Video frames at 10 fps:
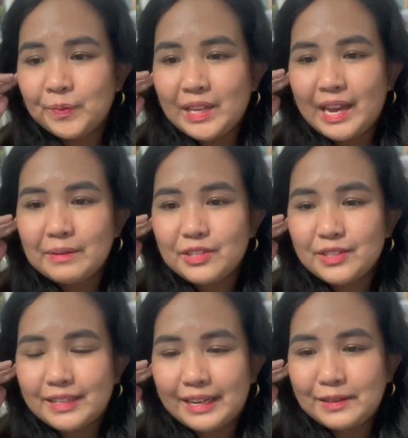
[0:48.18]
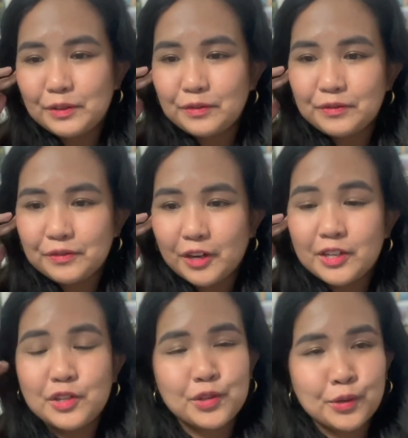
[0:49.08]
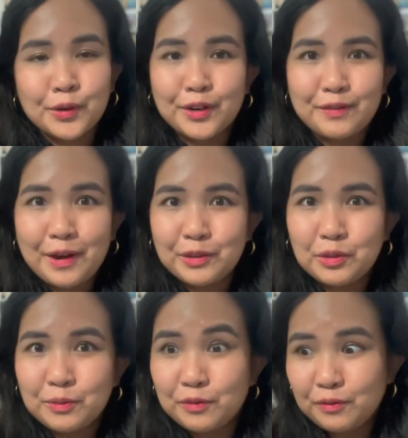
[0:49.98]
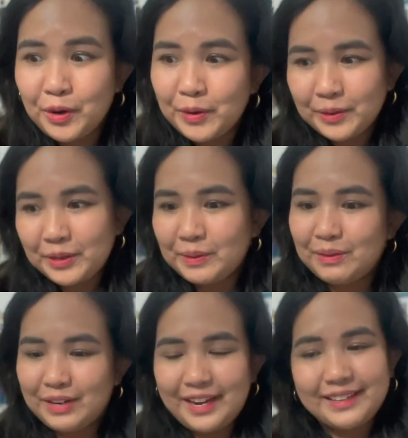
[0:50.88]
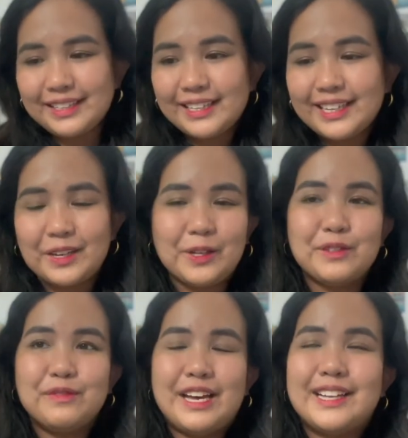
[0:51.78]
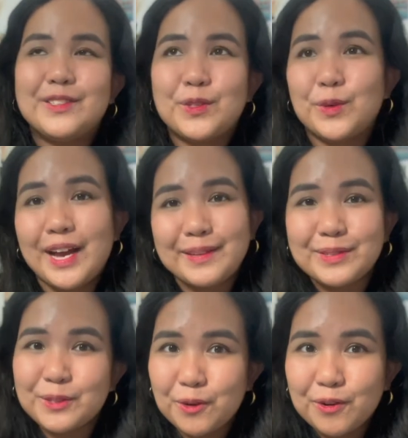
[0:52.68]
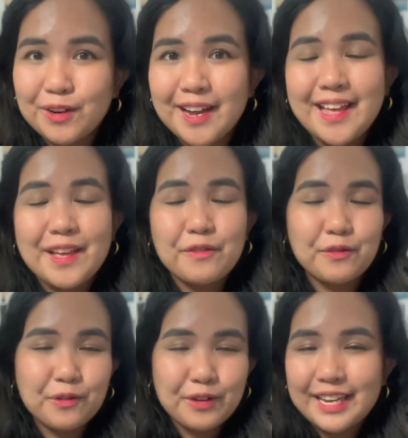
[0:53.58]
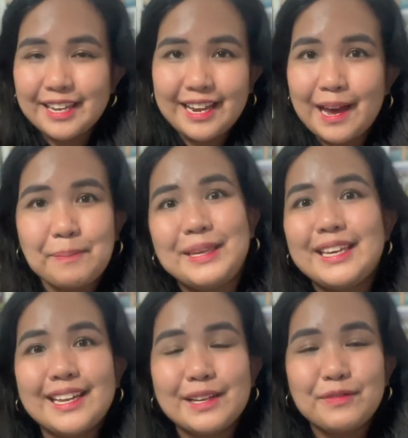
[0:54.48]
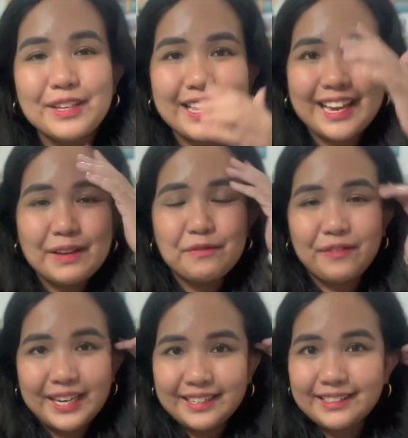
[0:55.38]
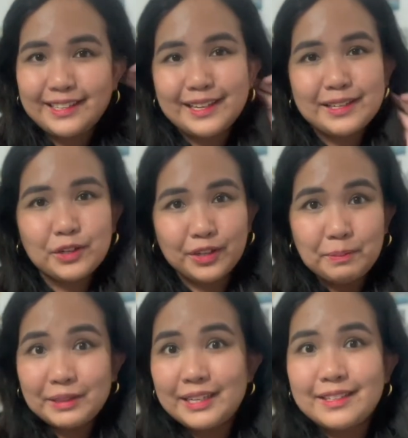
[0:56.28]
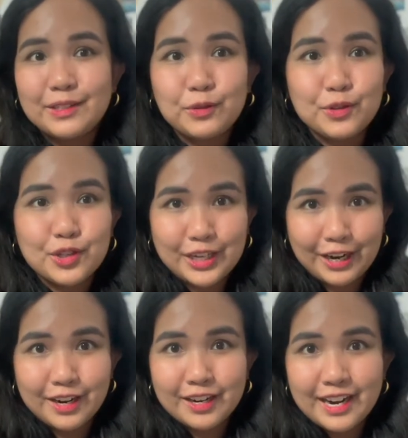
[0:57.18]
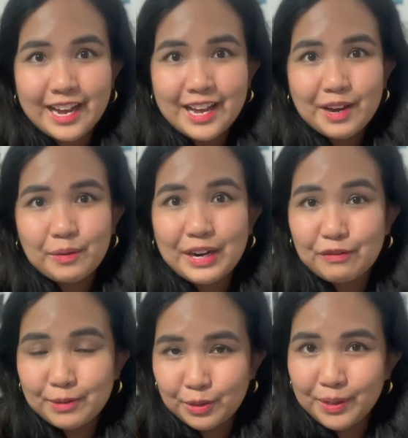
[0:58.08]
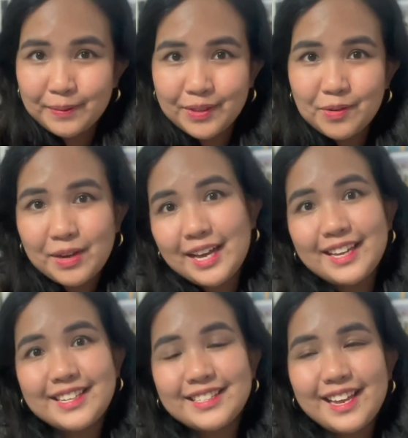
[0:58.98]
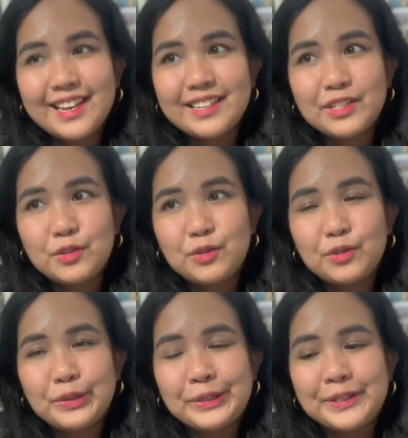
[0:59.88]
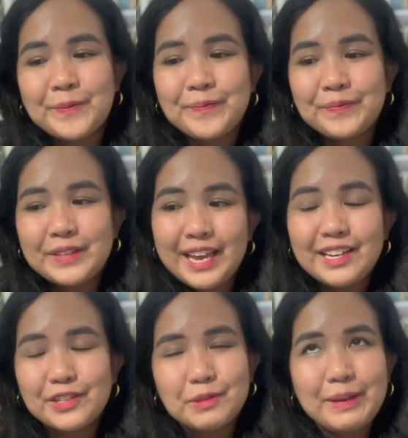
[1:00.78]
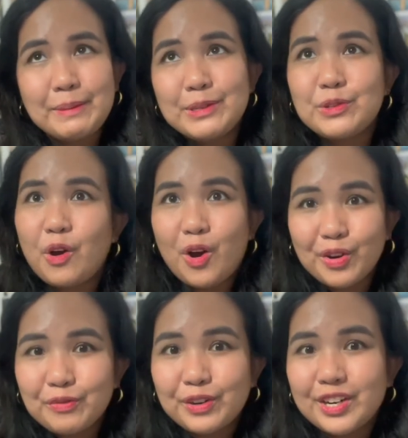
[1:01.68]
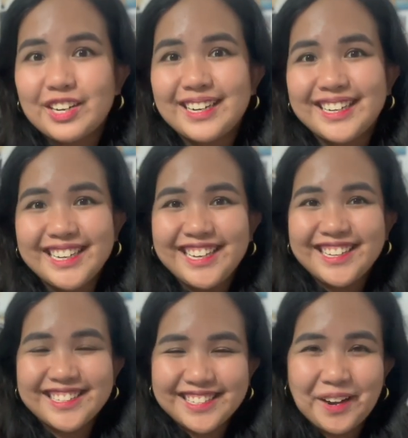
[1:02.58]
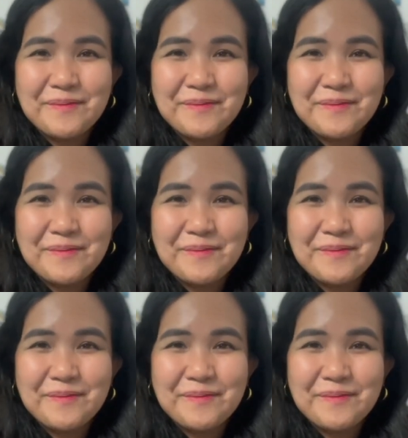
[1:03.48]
I was just kind of unsure of how to move forward with writing and all of that, so I'm so freaking happy, and I feel like I'm finally in a good place to share what I've been doing with you guys and to yeah, just be able to offer some